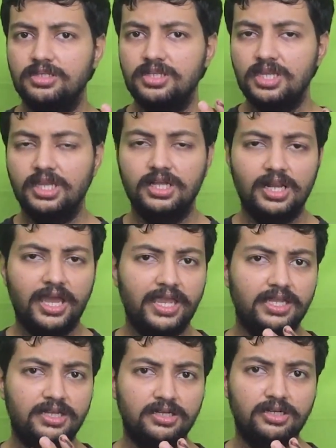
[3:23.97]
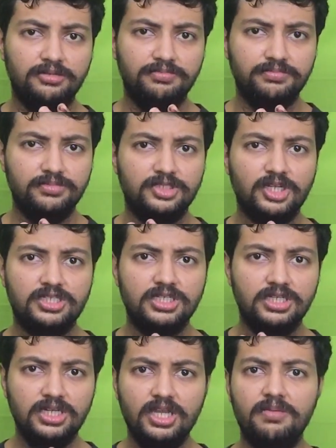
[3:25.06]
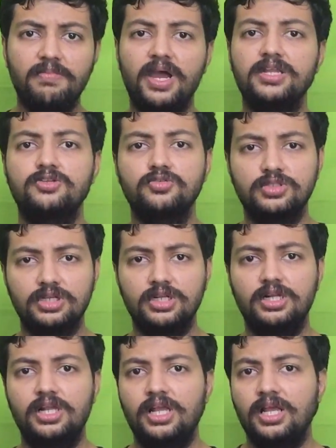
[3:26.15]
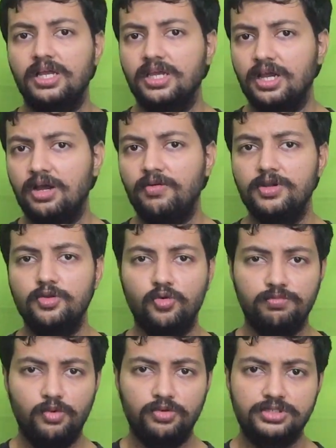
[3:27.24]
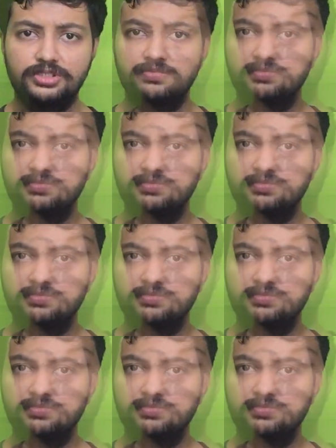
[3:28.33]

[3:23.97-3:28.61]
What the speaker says: thing like touching nearby to the our notebooks.